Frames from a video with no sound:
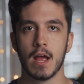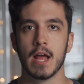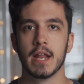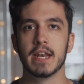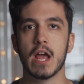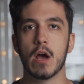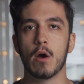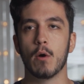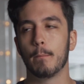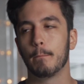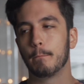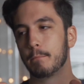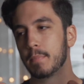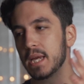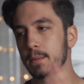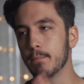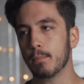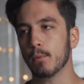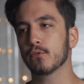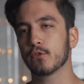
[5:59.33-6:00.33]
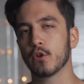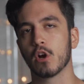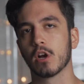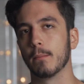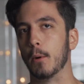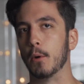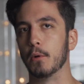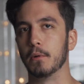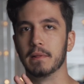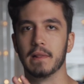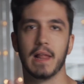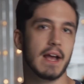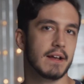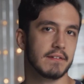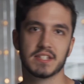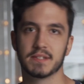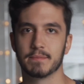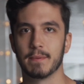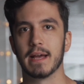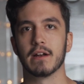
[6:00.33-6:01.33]
Now, people talk about
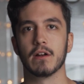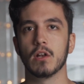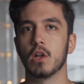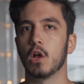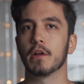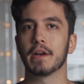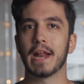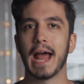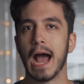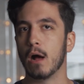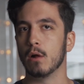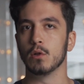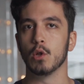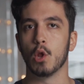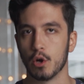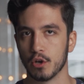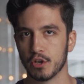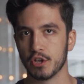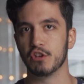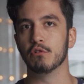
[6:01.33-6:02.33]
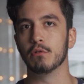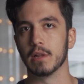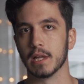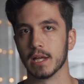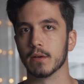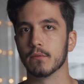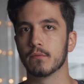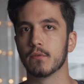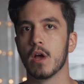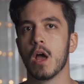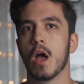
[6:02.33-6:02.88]
lifespan a lot, how long you live,